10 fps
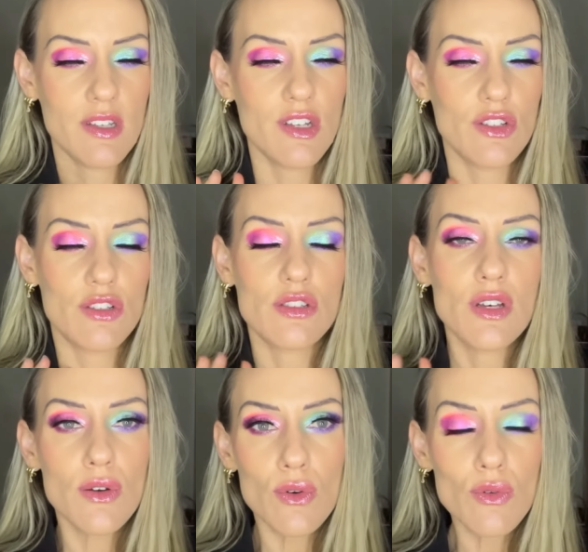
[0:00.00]
It's
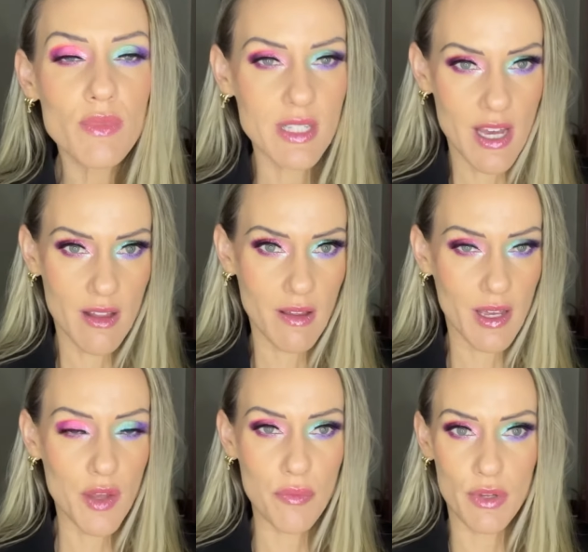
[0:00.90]
so metallic
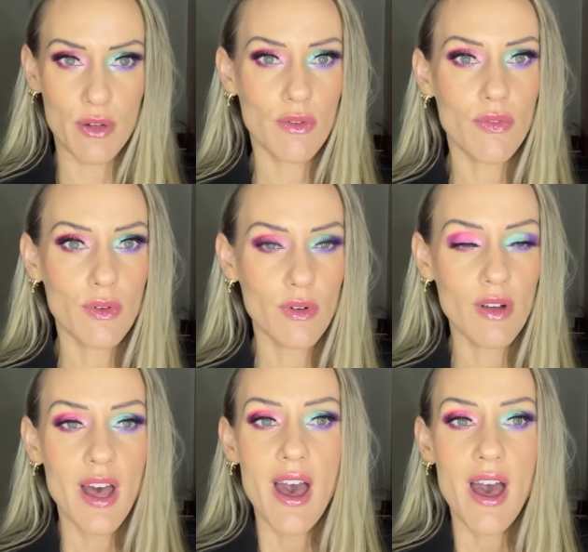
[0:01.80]
and beautiful.